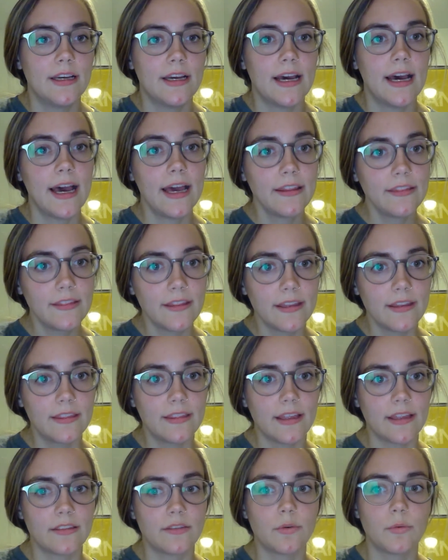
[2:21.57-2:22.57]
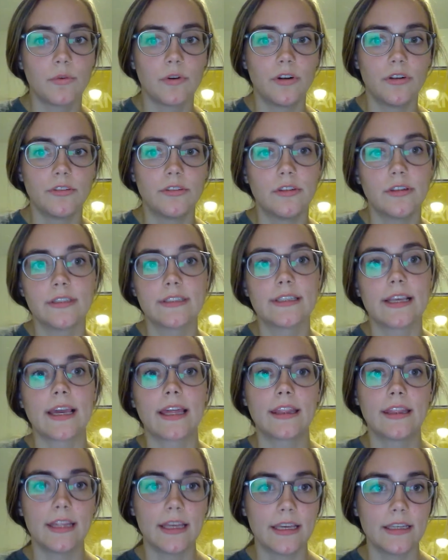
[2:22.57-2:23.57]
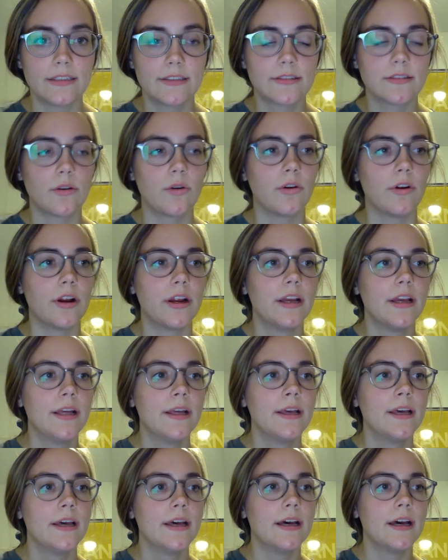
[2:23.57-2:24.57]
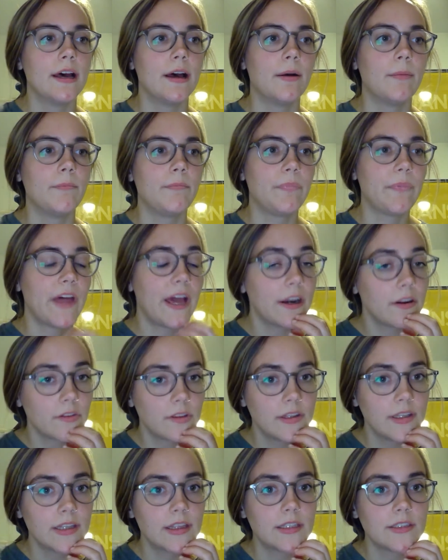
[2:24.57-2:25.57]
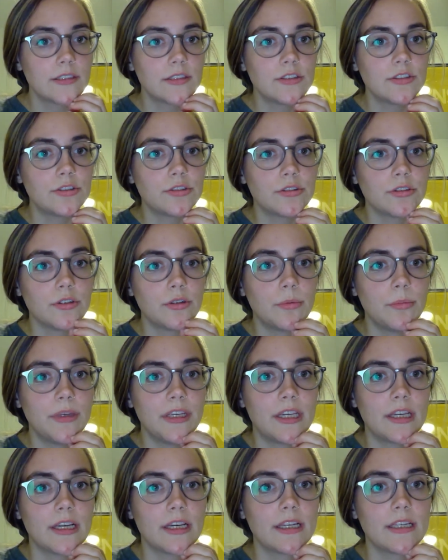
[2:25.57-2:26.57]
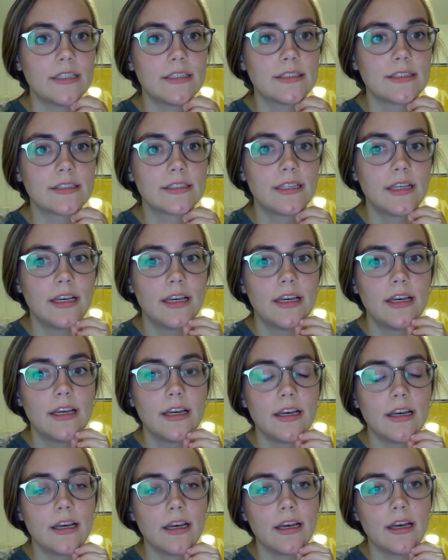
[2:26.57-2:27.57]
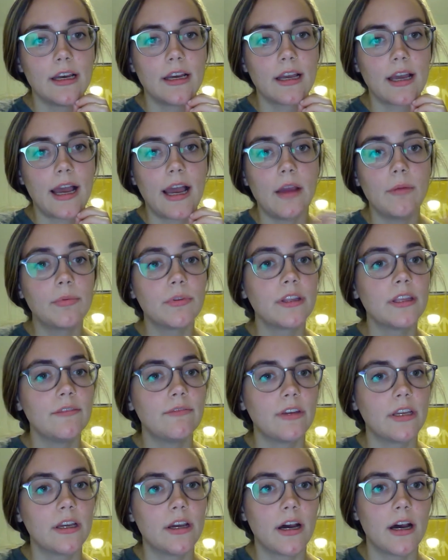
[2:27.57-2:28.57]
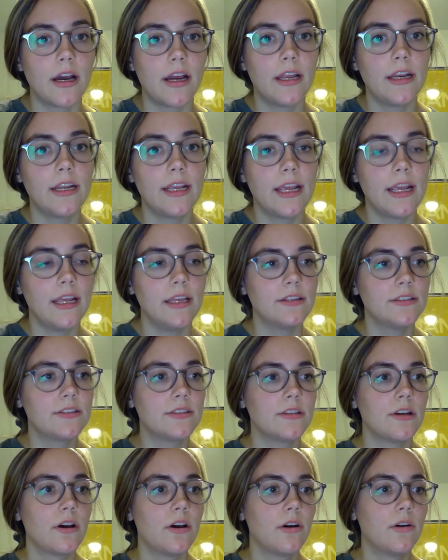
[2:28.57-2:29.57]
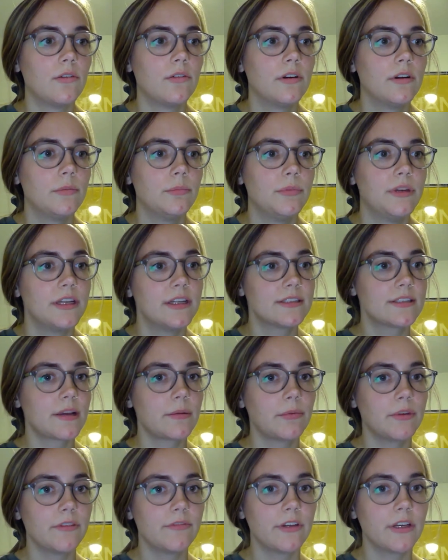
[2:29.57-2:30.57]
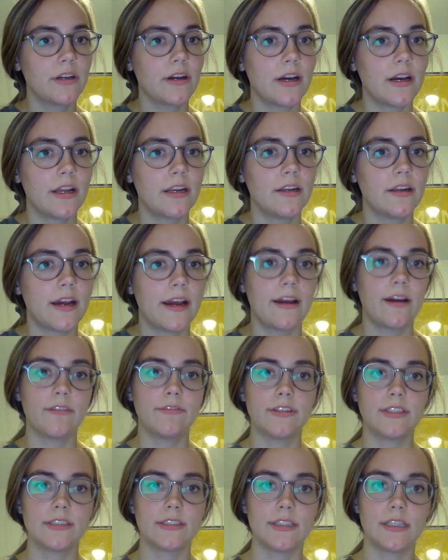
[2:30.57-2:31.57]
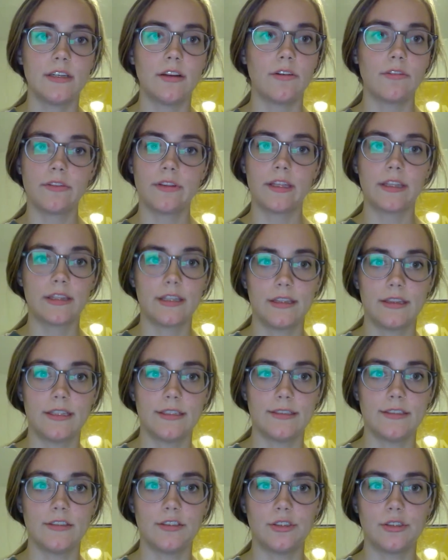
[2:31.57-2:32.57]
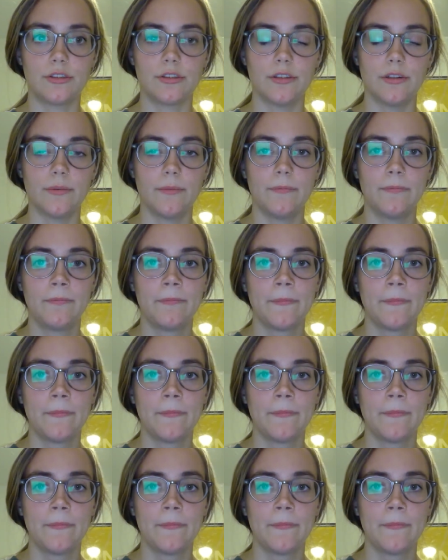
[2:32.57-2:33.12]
I think that the world looks like this. Or I don't think this is true because I believe in God. And so because I believe in God, I obviously don't think that this is true.